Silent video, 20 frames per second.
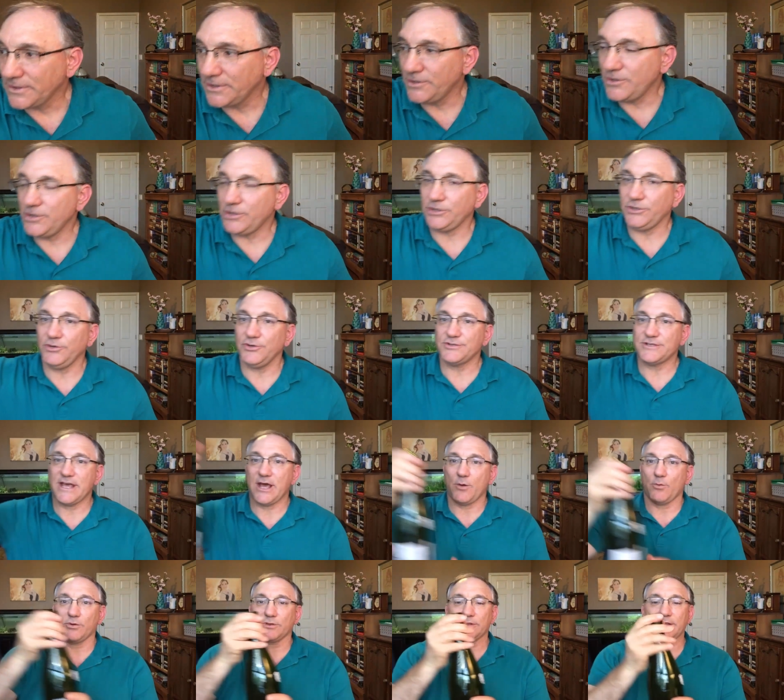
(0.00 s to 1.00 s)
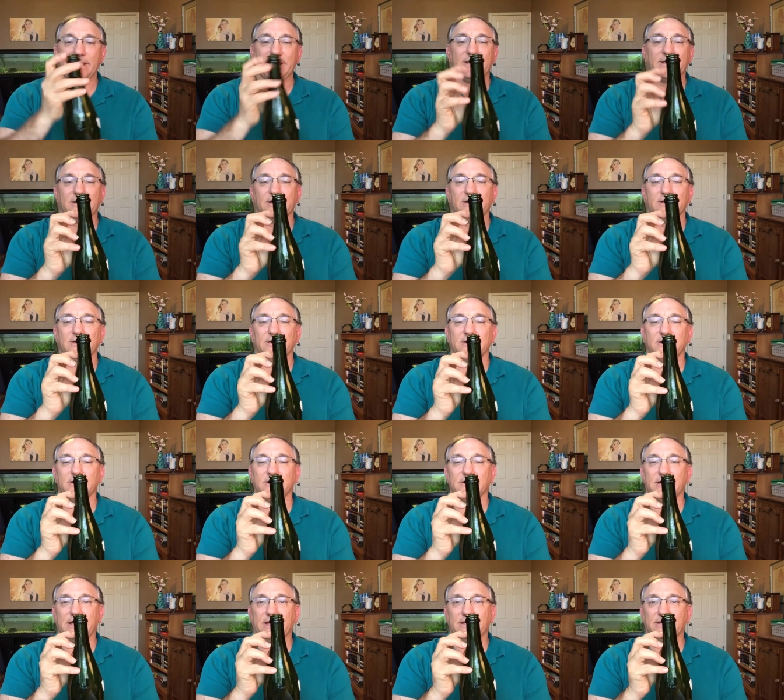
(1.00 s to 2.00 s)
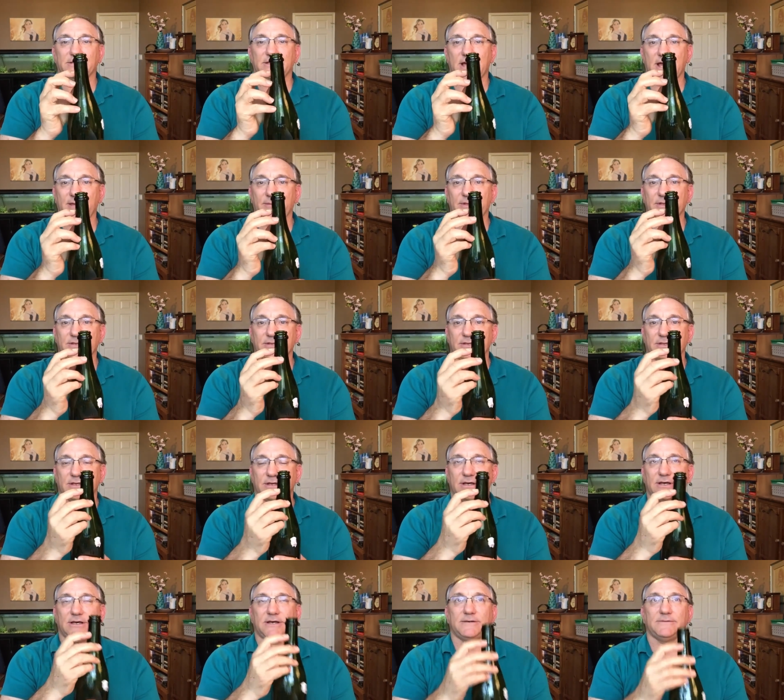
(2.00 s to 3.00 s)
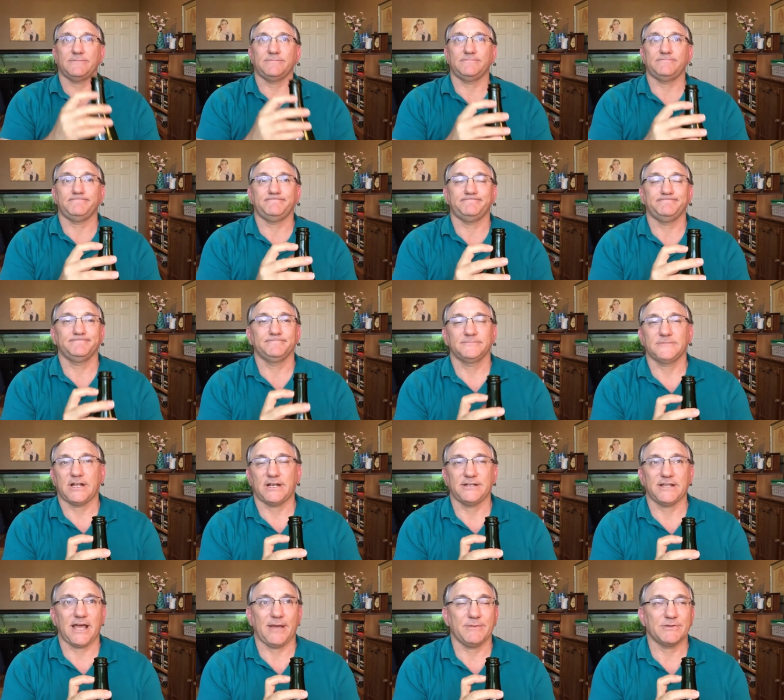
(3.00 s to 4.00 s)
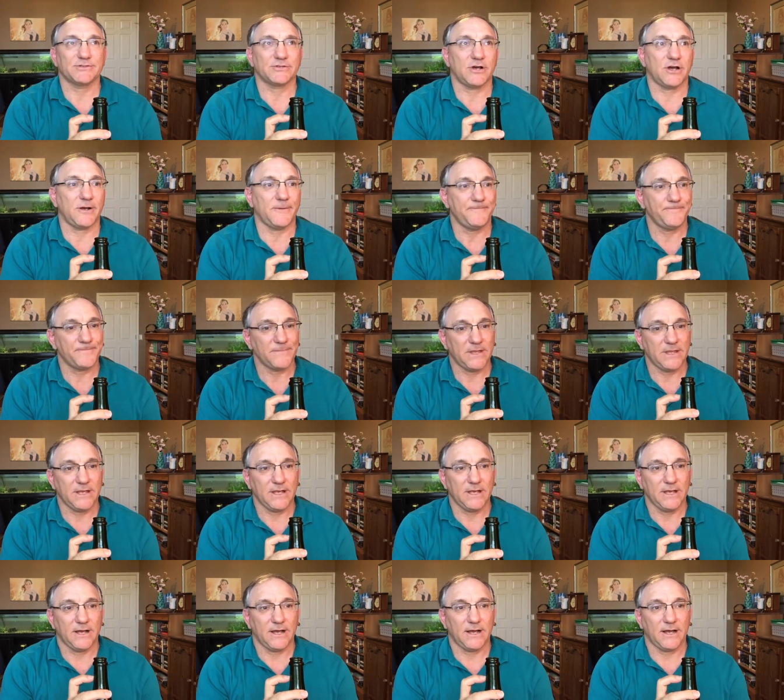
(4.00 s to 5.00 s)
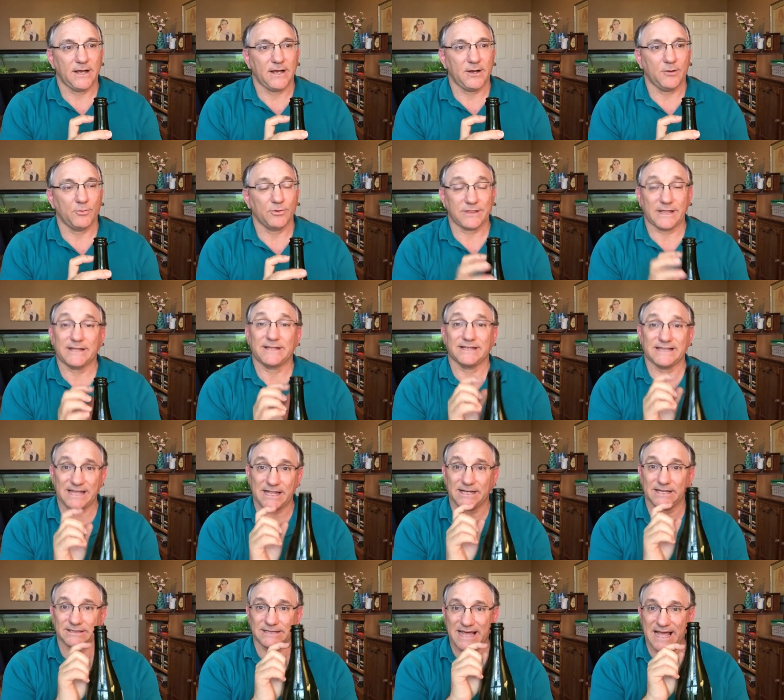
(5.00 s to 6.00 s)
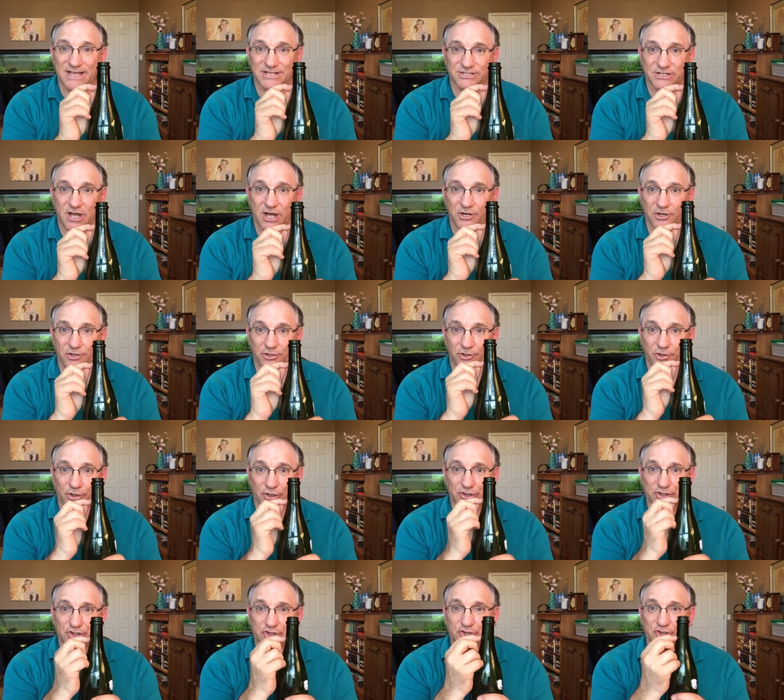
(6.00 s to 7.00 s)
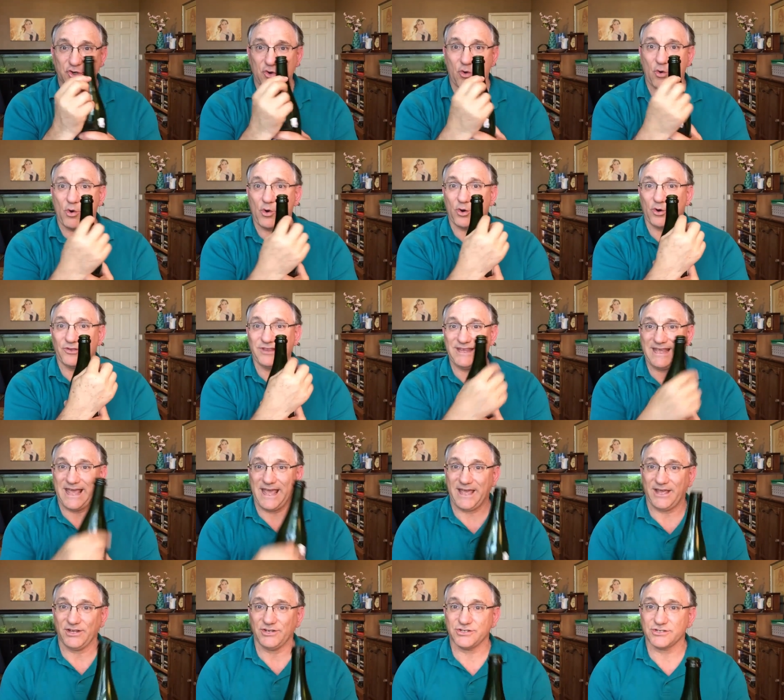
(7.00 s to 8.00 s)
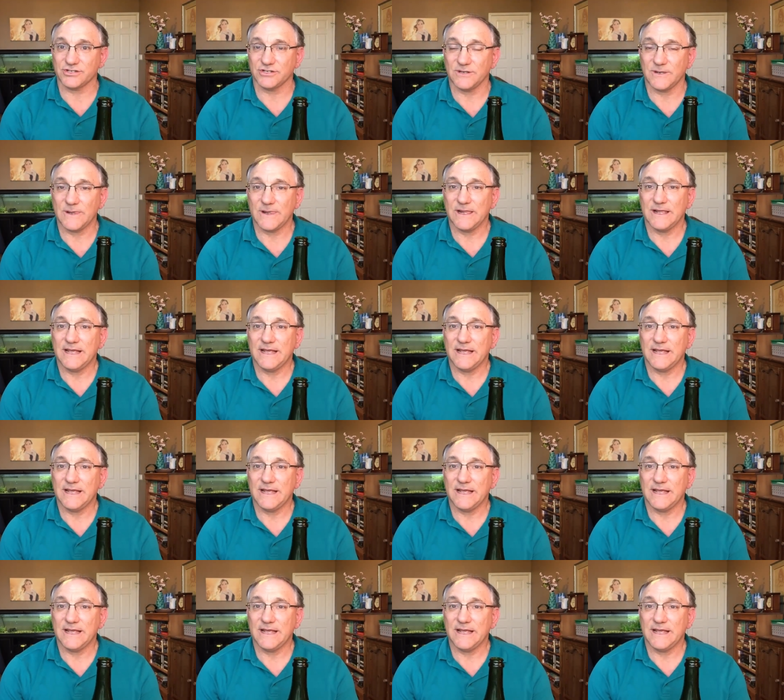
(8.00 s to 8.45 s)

You can use that with like a like a diamond, uh, not a diamond saw, uh, with like a, a glass cutter. You can score the edge